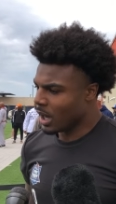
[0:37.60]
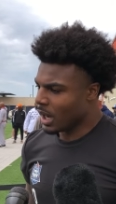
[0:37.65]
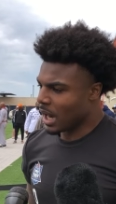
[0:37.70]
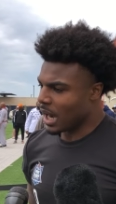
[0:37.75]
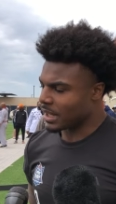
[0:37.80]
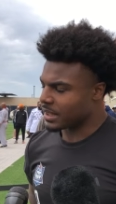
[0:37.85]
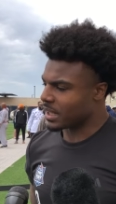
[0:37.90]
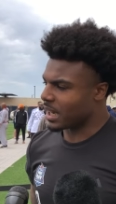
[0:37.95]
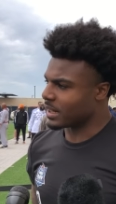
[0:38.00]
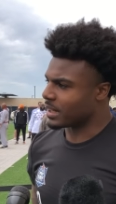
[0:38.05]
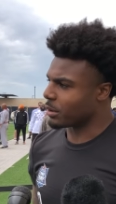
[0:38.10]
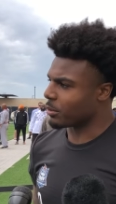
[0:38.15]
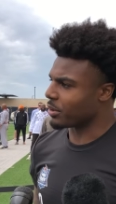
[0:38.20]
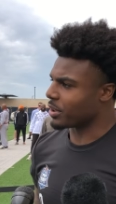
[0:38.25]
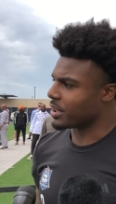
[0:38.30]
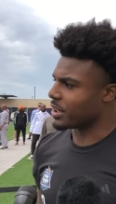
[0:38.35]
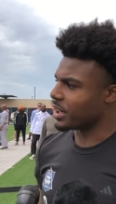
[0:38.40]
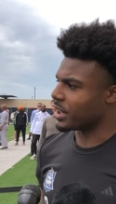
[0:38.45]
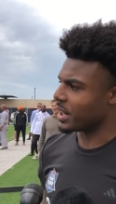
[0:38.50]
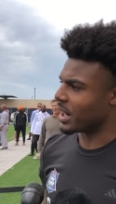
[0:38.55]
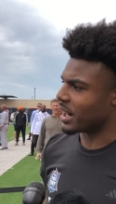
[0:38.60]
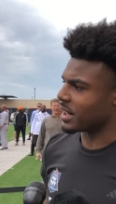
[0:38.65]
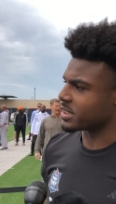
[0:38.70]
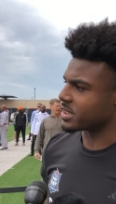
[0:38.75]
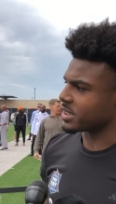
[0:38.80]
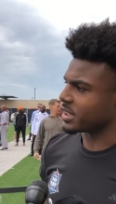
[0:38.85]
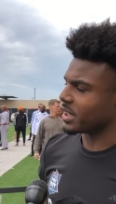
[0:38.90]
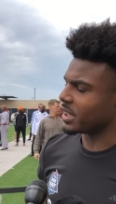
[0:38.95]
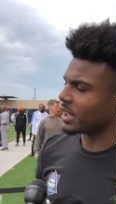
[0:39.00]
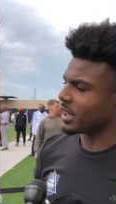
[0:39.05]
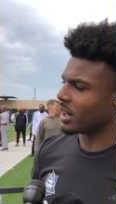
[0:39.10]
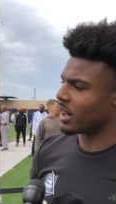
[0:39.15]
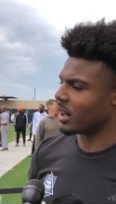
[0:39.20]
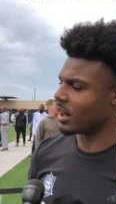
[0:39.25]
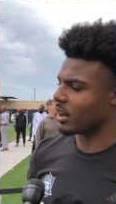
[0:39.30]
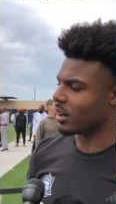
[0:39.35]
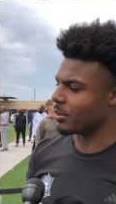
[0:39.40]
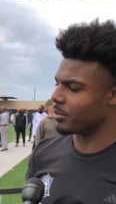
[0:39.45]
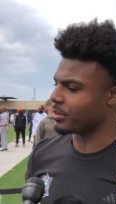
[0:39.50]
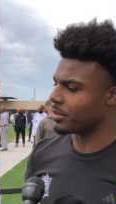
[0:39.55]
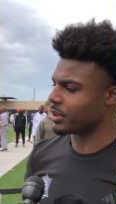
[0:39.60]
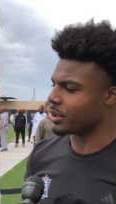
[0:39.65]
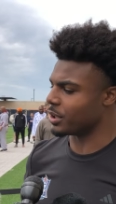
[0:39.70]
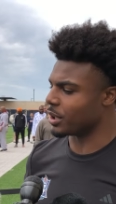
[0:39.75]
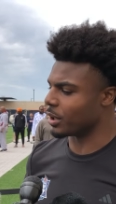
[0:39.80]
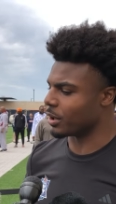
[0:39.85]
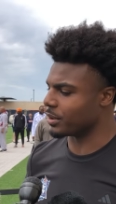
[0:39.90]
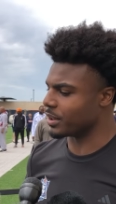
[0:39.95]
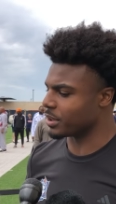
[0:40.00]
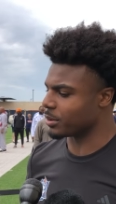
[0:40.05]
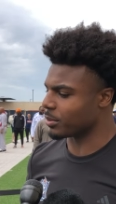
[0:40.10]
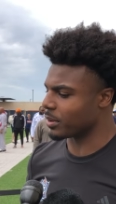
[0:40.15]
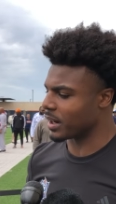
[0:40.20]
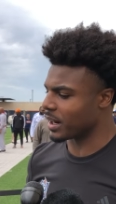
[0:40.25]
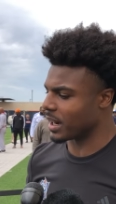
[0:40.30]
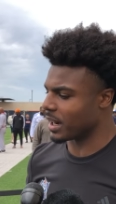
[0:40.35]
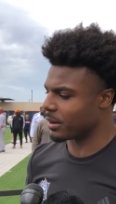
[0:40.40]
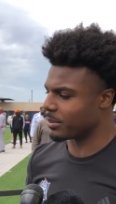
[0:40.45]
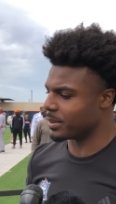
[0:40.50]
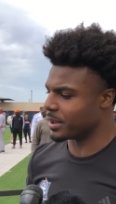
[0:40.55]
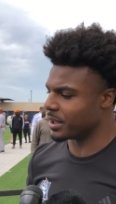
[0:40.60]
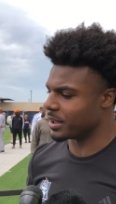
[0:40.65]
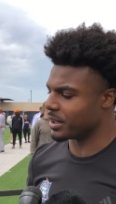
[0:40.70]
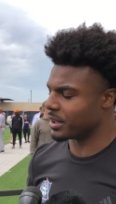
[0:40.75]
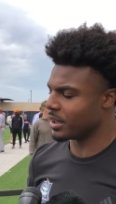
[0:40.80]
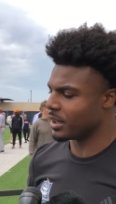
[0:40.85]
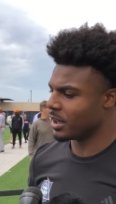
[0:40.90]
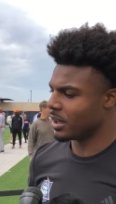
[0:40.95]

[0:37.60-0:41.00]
I think I did really good, honestly. You know, this is what I've been